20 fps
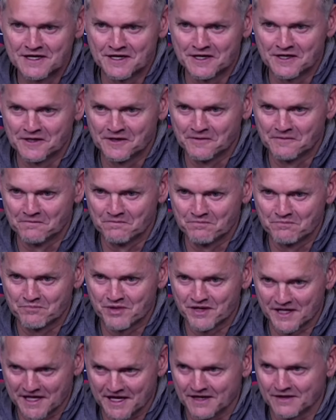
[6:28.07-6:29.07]
um,
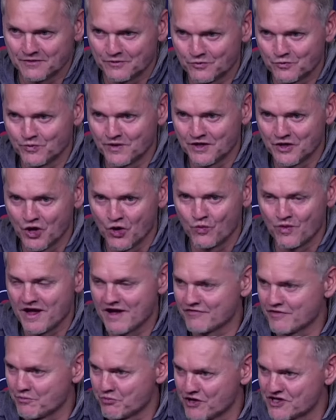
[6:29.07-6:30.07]
again, we know we
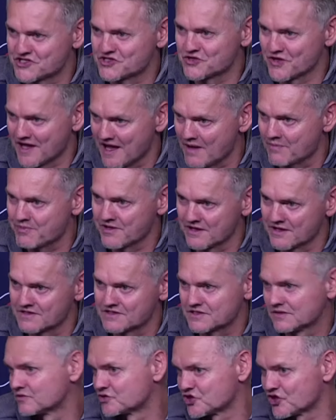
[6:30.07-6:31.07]
have a bridge to gap here
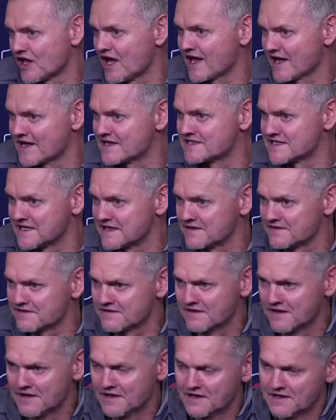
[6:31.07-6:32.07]
until July
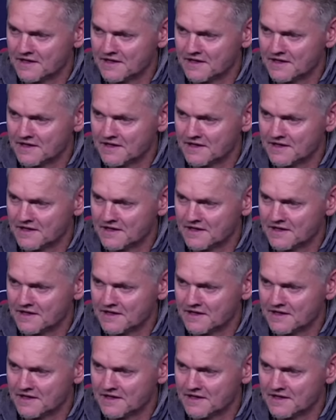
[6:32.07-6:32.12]
18th,